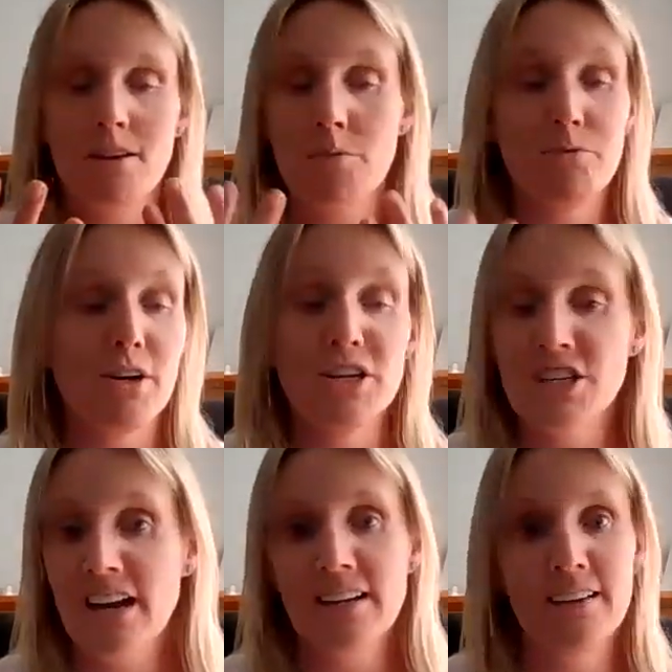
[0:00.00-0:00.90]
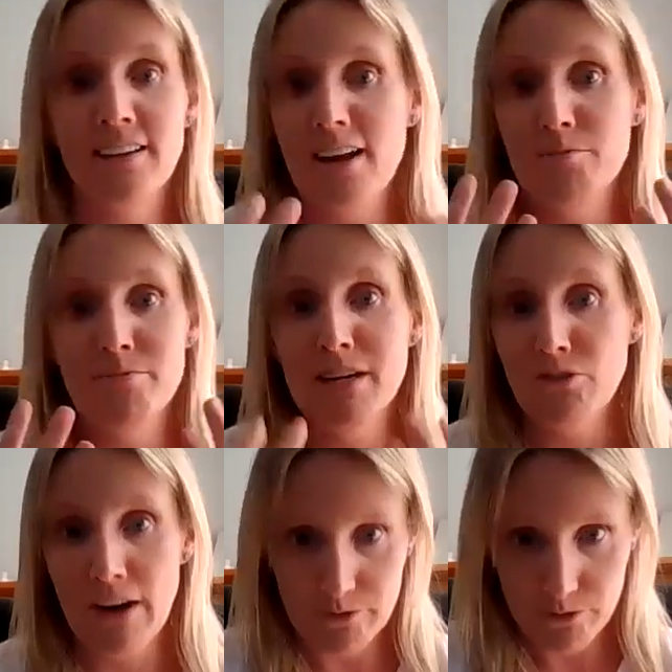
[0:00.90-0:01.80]
appreciate it and be
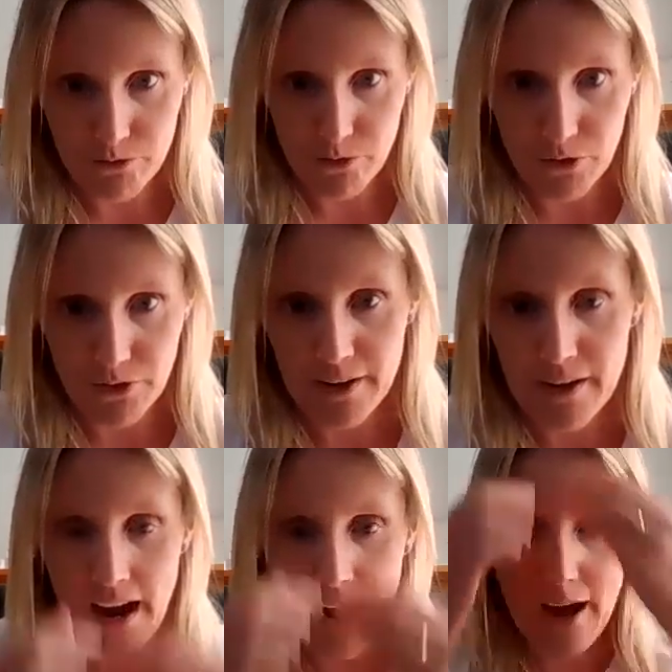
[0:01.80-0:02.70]
grateful for it.